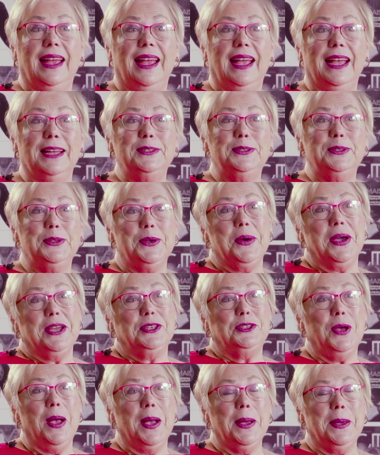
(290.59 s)
And so I
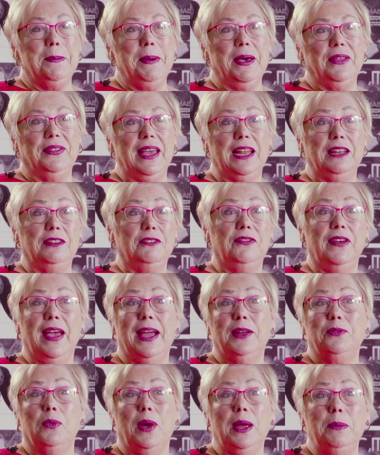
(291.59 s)
talk about that. In
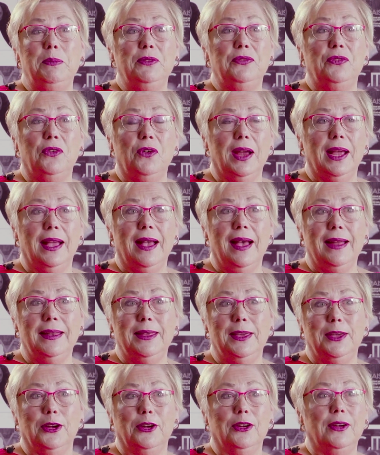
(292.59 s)
fact, right before I got
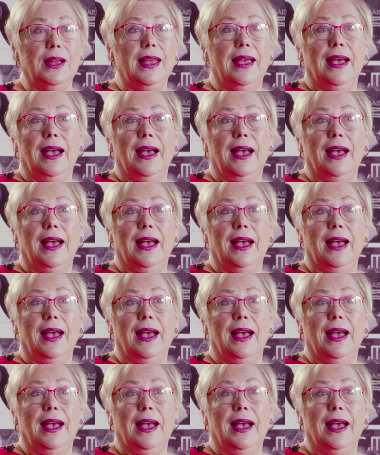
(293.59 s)
here,